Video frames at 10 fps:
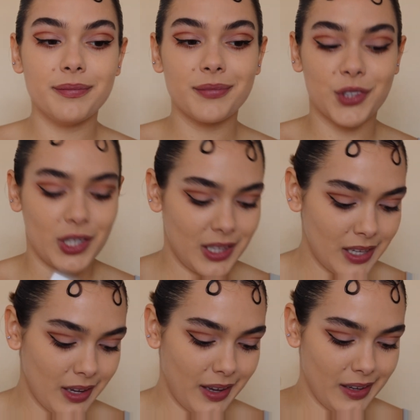So I
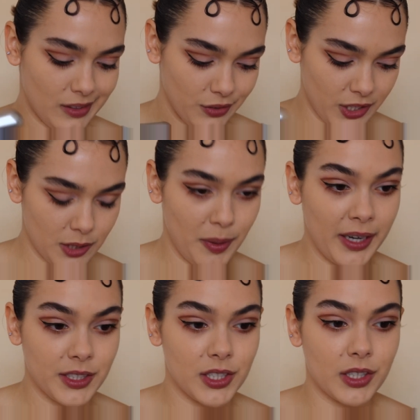think as far as
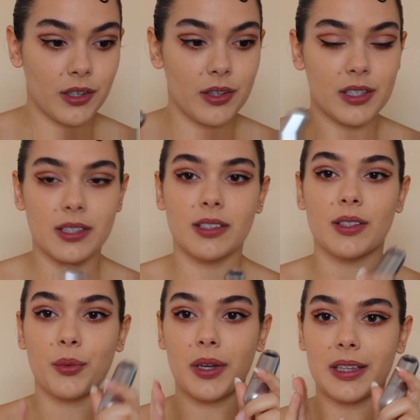packaging go, this is
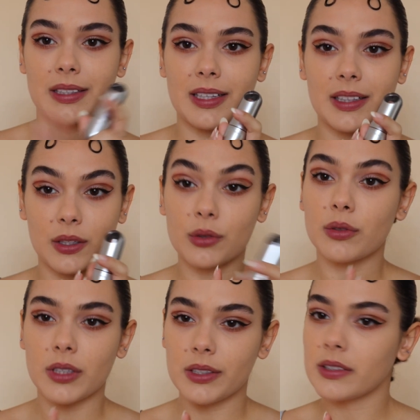the one that's like the
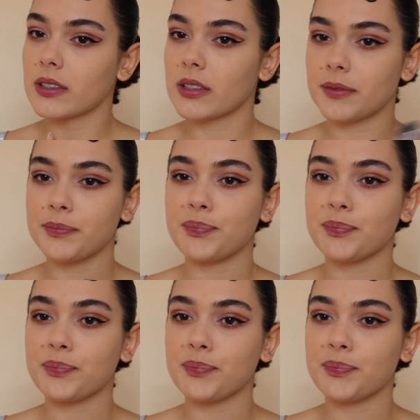coolest.